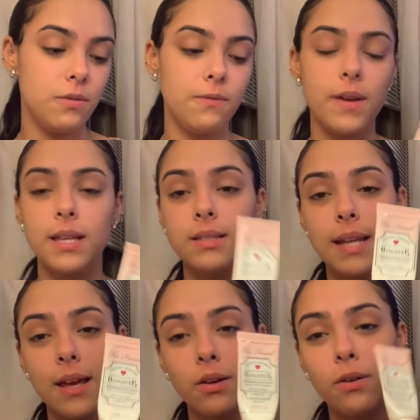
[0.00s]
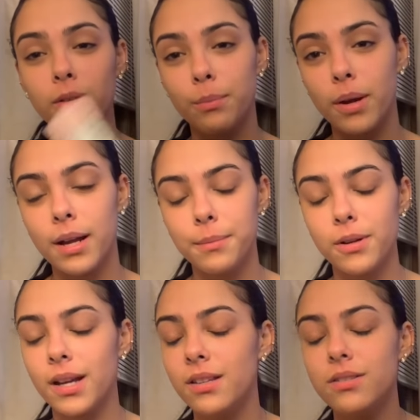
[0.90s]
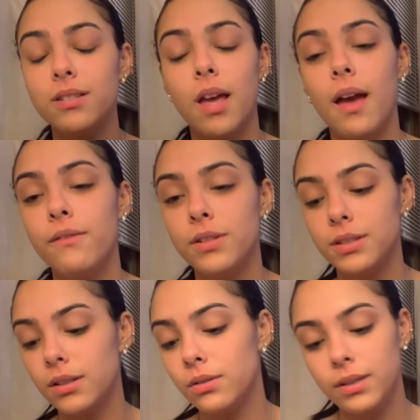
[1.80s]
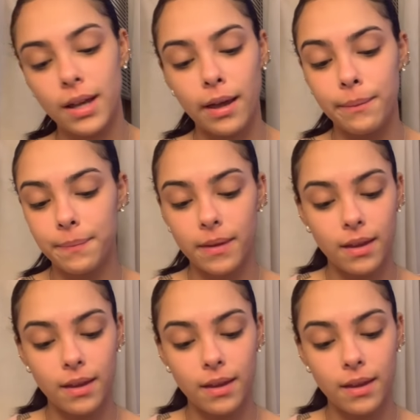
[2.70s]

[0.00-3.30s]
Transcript: Too Faced Hangover Primer. I use it every single day.